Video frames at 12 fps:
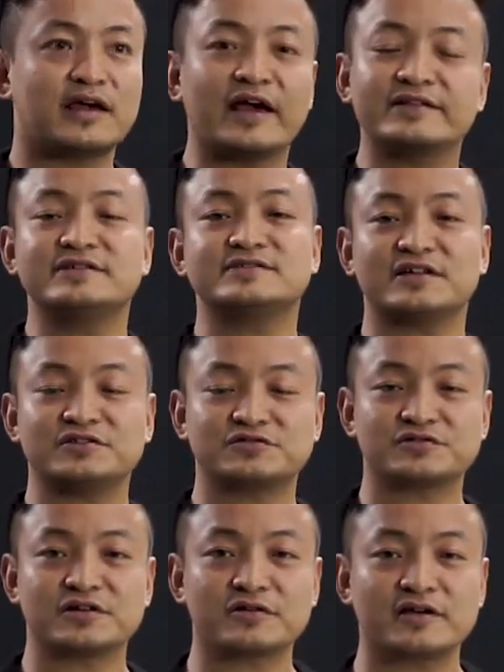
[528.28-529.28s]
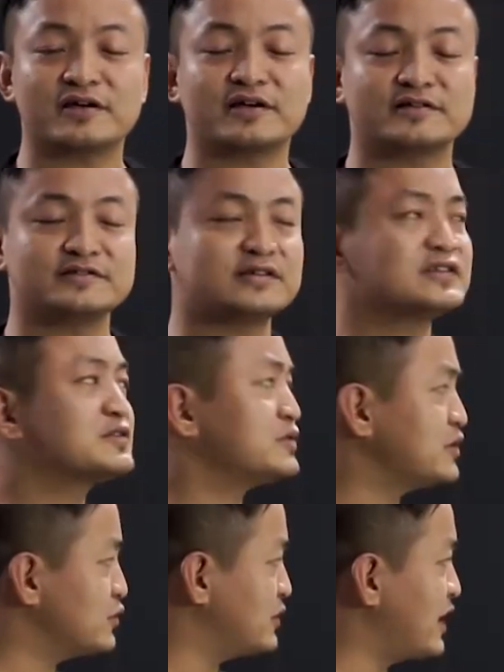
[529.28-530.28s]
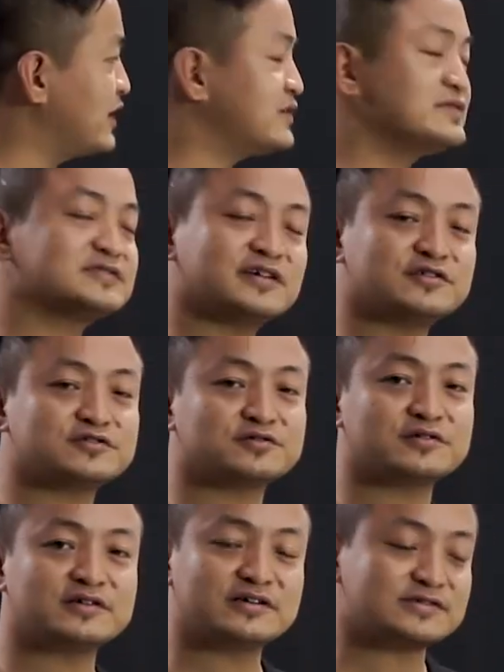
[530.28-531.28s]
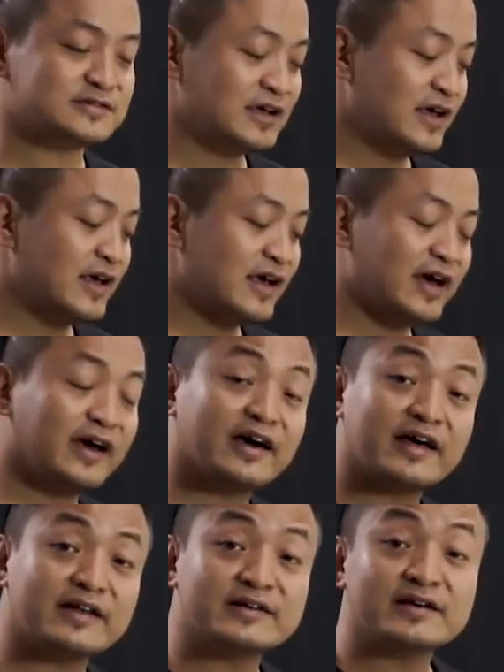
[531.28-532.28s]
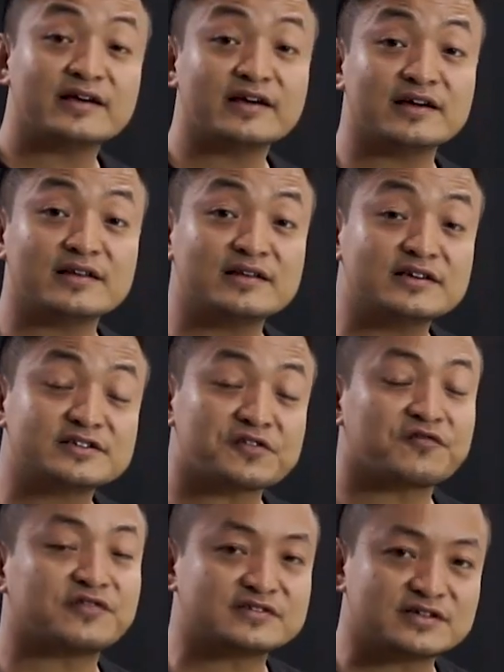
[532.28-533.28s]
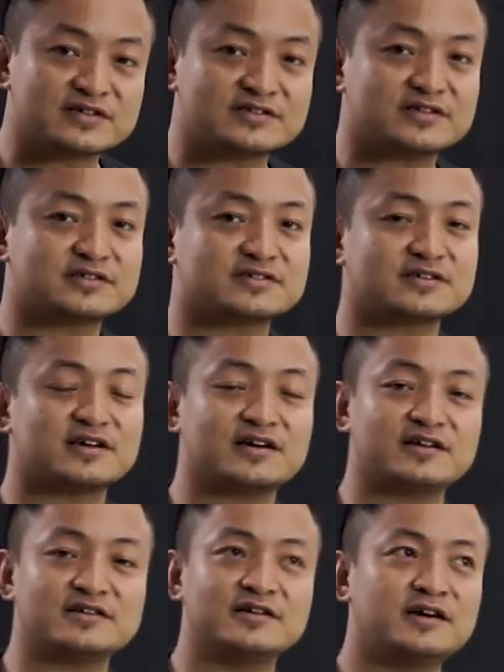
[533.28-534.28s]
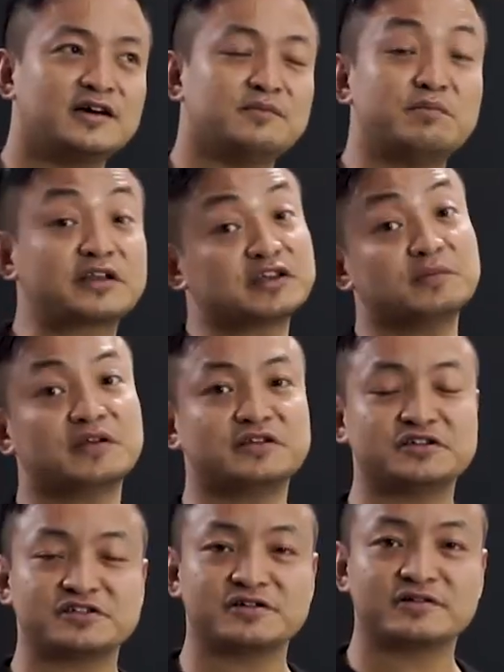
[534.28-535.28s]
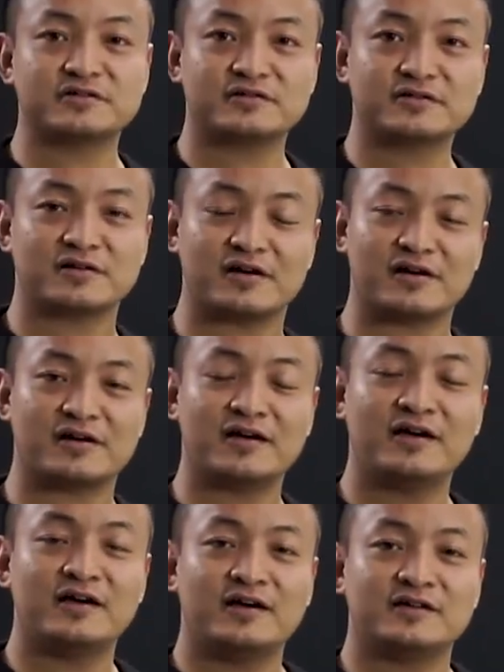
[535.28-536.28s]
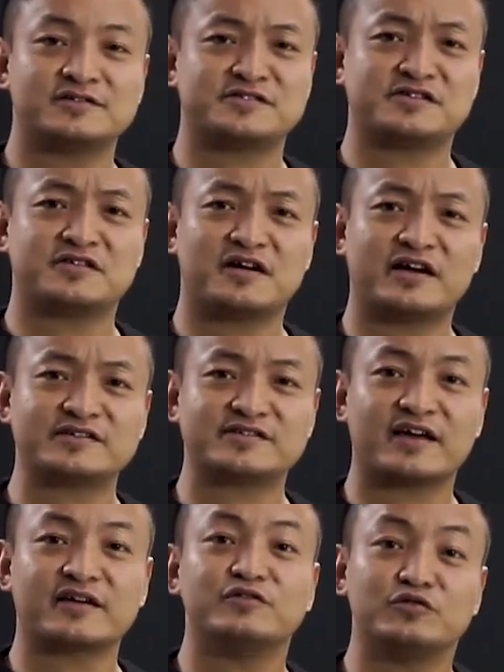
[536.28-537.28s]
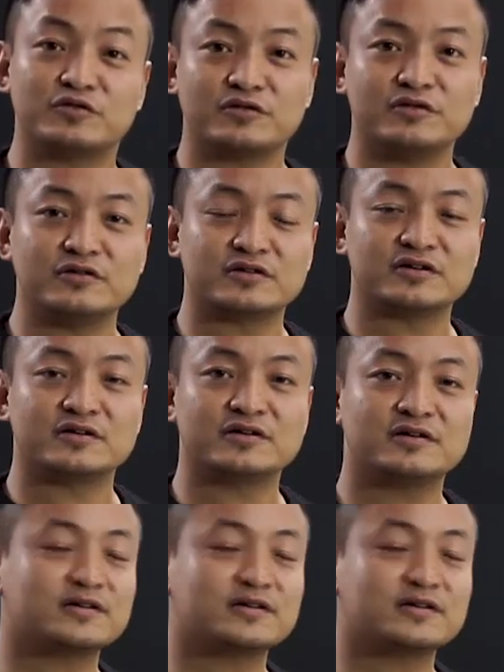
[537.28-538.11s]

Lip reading: 18th century, okay, 18th century, yes, and English physicist and mathematician, clear, Sir Isaac Newton,